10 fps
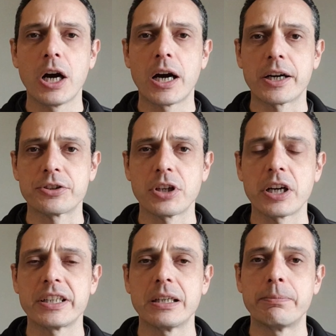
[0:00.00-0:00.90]
are
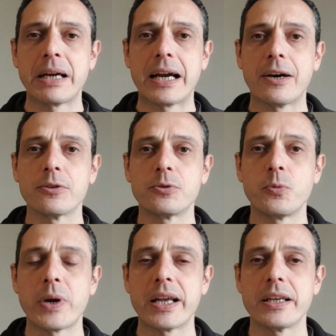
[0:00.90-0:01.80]
talking about
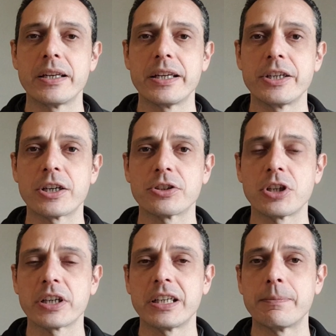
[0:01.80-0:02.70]
when they are
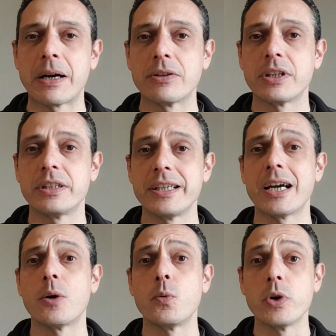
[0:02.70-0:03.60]
talking about that they
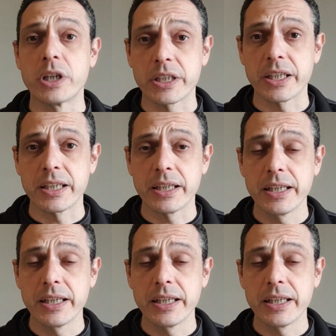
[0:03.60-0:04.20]
are working.